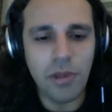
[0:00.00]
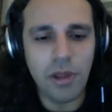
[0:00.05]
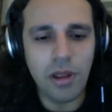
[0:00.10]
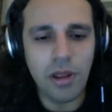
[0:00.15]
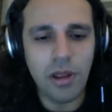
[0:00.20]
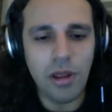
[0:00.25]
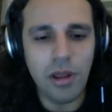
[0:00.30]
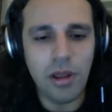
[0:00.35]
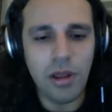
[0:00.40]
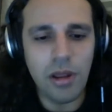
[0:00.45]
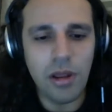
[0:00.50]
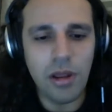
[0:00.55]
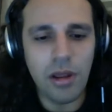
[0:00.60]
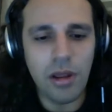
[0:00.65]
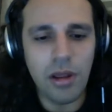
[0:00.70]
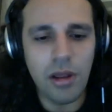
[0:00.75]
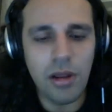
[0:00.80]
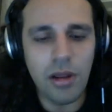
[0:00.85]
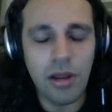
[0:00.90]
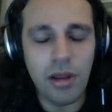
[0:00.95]

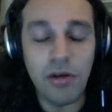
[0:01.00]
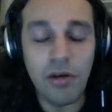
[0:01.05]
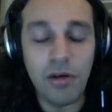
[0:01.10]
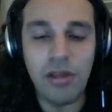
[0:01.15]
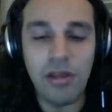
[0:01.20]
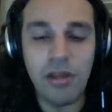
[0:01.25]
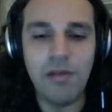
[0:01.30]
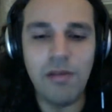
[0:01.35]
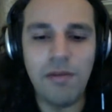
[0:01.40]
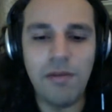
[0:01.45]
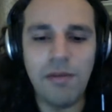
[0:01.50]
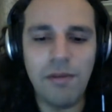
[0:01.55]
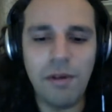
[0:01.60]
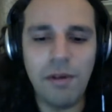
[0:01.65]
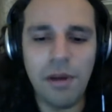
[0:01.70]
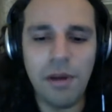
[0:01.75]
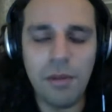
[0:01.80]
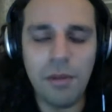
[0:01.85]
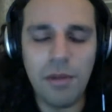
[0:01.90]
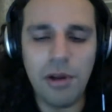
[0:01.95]
uh, aggressive
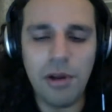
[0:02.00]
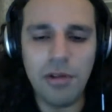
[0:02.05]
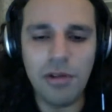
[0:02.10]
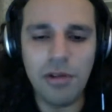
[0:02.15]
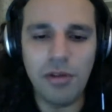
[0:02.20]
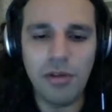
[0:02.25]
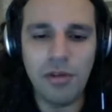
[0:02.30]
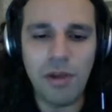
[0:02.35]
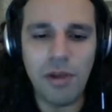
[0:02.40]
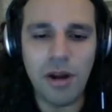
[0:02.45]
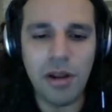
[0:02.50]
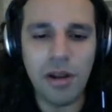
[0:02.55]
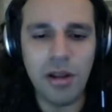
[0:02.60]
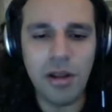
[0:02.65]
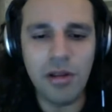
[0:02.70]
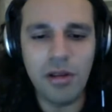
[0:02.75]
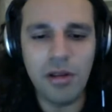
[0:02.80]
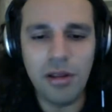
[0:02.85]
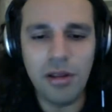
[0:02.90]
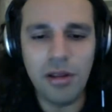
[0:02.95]
approach to the
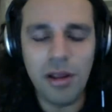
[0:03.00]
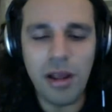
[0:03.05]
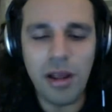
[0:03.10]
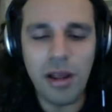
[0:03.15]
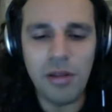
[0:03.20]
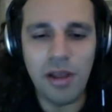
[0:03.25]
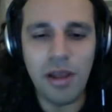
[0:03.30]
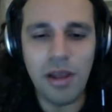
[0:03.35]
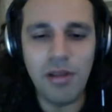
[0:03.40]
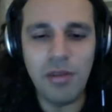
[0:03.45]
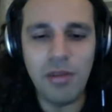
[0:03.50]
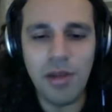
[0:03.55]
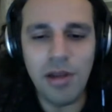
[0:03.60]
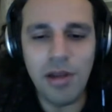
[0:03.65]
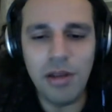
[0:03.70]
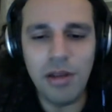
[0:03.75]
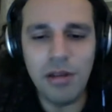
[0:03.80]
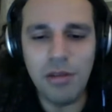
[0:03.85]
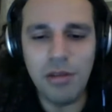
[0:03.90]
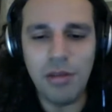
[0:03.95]
market, and they had the
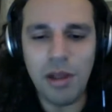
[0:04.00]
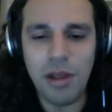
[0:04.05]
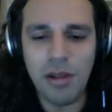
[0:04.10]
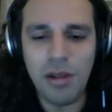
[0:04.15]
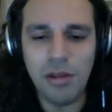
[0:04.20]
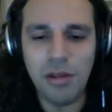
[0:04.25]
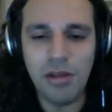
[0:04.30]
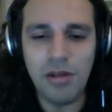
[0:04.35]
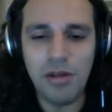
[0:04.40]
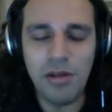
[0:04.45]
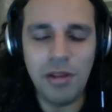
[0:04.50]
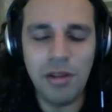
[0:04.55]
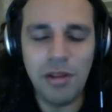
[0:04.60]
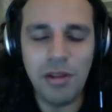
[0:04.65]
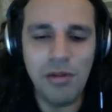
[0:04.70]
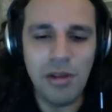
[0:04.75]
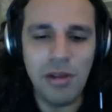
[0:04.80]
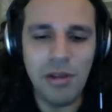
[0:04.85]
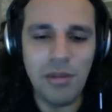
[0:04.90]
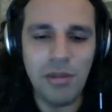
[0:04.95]
money to spend, so they
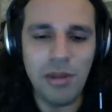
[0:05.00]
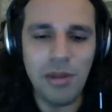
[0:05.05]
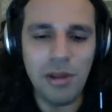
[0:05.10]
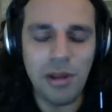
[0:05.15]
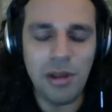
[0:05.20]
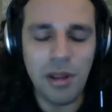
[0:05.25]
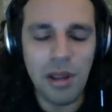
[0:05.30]
do it. But